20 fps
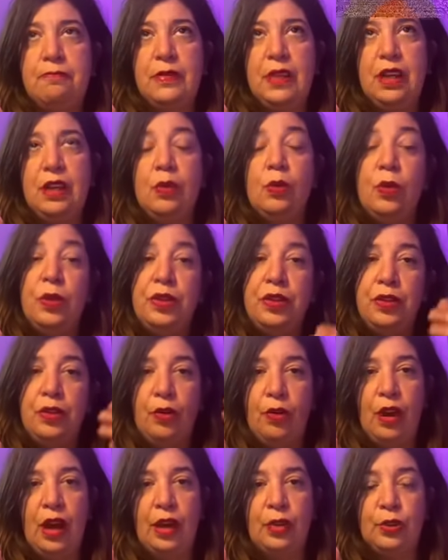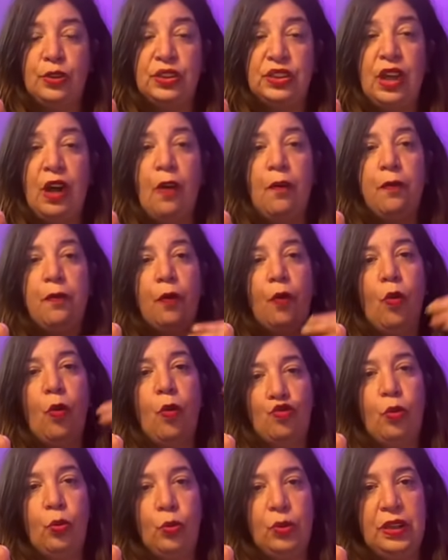with your higher self
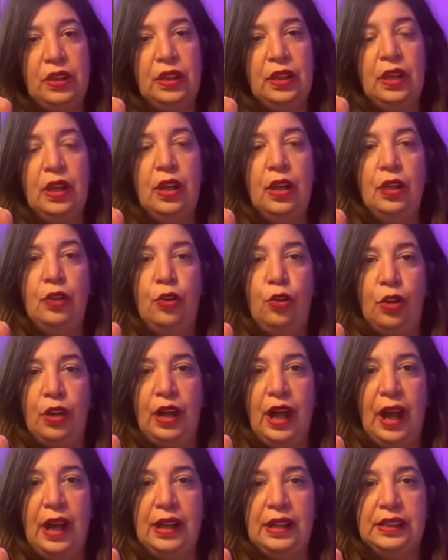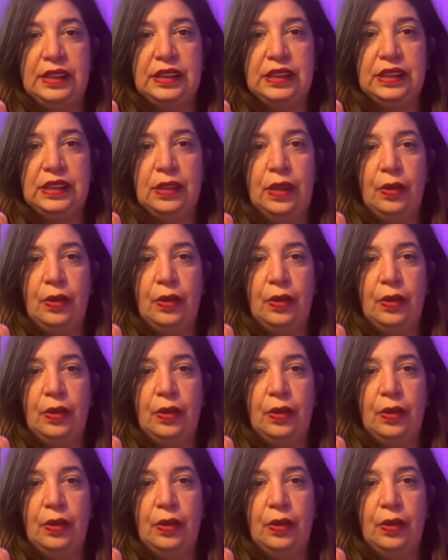or with your guides,